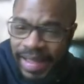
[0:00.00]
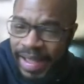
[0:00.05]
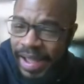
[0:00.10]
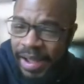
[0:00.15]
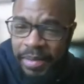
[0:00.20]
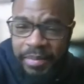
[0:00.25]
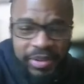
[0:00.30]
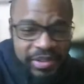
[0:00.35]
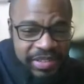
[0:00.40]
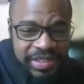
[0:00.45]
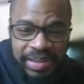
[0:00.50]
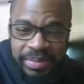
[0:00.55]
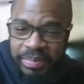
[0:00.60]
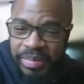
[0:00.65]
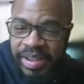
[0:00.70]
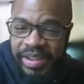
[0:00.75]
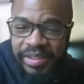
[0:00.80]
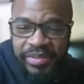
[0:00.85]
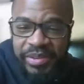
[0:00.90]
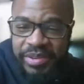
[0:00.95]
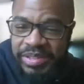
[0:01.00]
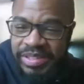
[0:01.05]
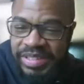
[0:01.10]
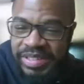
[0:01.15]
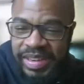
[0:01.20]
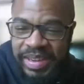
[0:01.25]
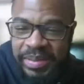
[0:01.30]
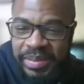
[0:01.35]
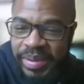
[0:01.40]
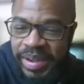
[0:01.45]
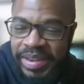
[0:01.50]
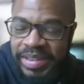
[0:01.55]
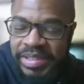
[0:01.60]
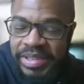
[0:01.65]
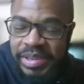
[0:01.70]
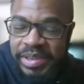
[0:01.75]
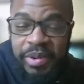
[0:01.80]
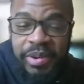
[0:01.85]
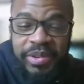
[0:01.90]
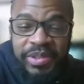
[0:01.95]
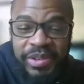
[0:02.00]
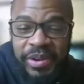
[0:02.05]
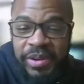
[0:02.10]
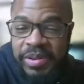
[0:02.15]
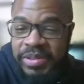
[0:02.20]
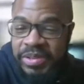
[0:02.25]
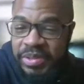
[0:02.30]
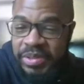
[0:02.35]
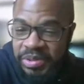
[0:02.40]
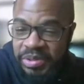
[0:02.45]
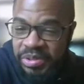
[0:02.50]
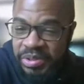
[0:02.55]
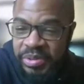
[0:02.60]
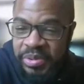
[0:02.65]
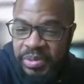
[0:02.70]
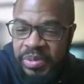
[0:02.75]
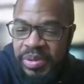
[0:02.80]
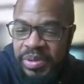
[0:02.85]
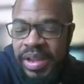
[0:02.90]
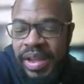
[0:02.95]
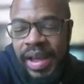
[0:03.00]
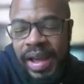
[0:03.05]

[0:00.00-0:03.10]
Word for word: I almost said May for a second, Pastor. It won't start until June,